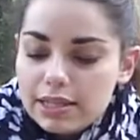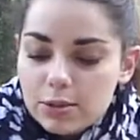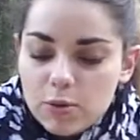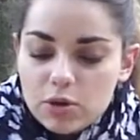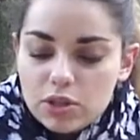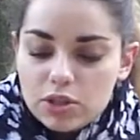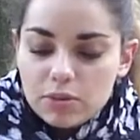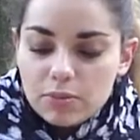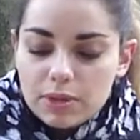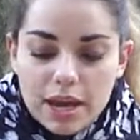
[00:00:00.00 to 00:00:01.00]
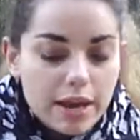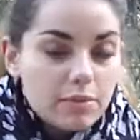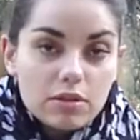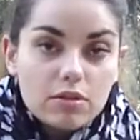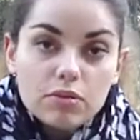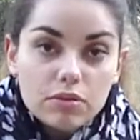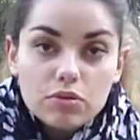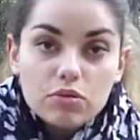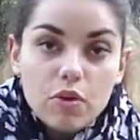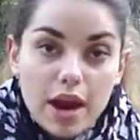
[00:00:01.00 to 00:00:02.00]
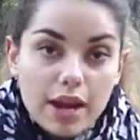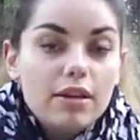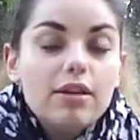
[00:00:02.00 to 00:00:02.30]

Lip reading: sponge sometimes to dry.